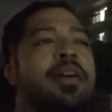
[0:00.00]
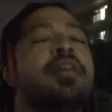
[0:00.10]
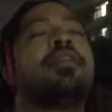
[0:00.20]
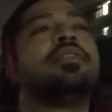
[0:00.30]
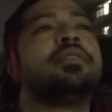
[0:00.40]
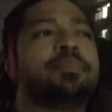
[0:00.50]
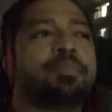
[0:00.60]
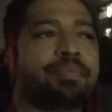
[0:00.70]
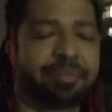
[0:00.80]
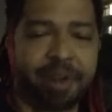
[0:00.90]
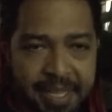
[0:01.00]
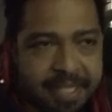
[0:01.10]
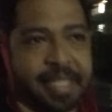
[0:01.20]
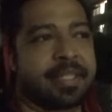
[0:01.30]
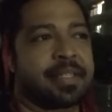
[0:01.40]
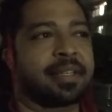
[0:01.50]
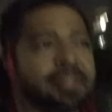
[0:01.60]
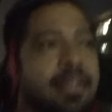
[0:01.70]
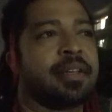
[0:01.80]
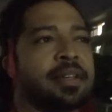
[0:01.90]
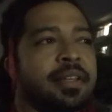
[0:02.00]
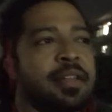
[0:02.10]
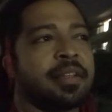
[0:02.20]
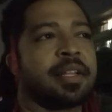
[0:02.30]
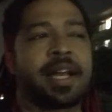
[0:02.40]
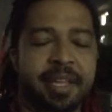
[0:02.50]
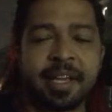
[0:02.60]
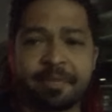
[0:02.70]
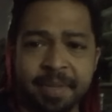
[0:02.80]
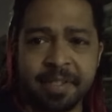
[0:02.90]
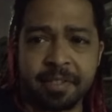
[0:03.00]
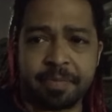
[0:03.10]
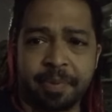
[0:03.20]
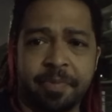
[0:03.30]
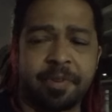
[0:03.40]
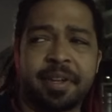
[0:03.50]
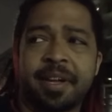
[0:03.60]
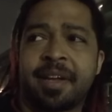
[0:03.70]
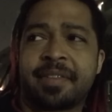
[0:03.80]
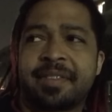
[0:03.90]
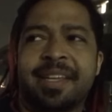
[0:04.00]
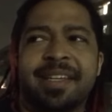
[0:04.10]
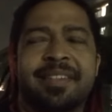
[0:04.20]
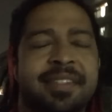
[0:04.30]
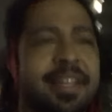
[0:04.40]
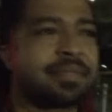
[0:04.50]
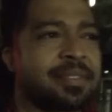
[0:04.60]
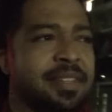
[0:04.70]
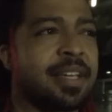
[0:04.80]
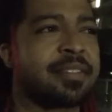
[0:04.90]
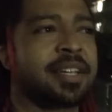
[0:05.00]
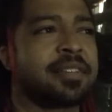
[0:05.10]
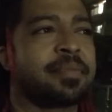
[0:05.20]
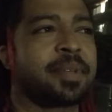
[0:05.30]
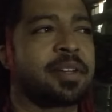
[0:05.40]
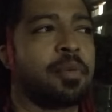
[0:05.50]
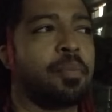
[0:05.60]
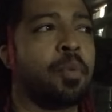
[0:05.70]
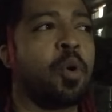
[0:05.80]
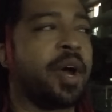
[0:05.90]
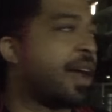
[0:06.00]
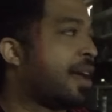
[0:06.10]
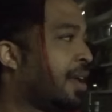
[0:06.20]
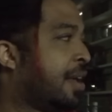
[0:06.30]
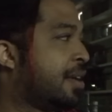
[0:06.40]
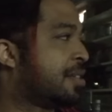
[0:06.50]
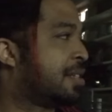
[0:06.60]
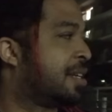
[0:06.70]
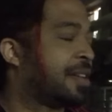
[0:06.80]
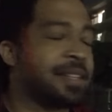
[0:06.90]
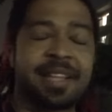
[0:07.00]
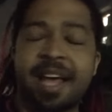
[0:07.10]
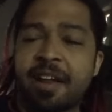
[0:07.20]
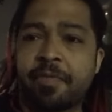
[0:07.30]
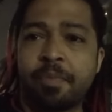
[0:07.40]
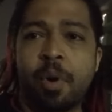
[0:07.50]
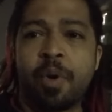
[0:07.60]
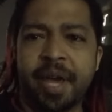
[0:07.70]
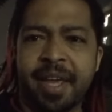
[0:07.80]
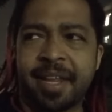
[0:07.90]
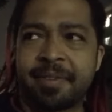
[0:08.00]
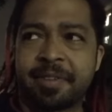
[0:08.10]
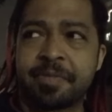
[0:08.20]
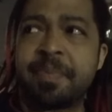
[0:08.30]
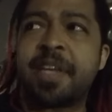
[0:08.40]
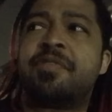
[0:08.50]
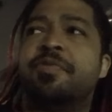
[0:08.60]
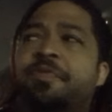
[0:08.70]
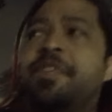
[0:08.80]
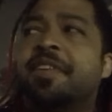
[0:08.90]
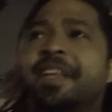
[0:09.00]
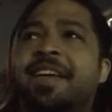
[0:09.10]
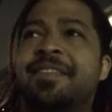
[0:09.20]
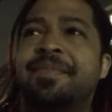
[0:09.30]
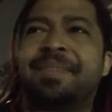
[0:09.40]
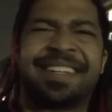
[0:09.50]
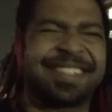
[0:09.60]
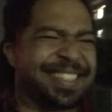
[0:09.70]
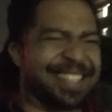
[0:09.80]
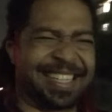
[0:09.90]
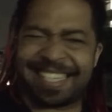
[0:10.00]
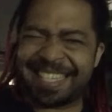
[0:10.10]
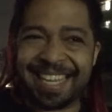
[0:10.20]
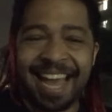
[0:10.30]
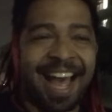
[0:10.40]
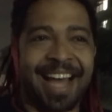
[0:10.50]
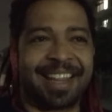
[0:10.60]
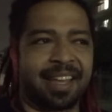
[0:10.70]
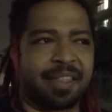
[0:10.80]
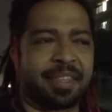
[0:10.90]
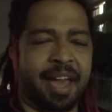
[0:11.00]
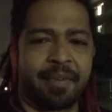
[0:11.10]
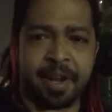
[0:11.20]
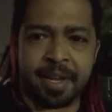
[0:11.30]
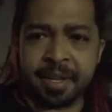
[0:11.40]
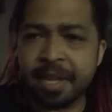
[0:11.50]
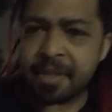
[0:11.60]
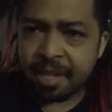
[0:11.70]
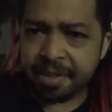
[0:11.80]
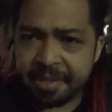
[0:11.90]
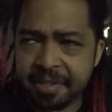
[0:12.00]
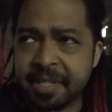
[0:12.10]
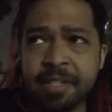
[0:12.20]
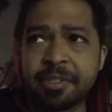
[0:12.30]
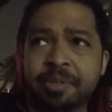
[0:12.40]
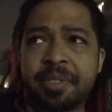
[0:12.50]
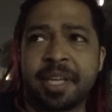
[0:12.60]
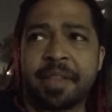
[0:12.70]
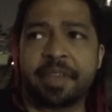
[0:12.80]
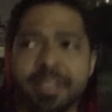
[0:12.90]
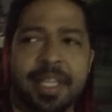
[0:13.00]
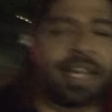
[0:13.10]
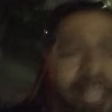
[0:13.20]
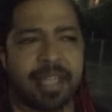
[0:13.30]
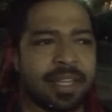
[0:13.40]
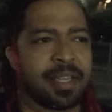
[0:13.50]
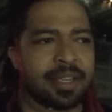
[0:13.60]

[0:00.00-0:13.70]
her presence, I think I've mentioned this before, you guys. Like she has something called moe. She has a lot of moe that just makes you feel like something, just like, yeah, like that, right? Nothing sexual, nothing like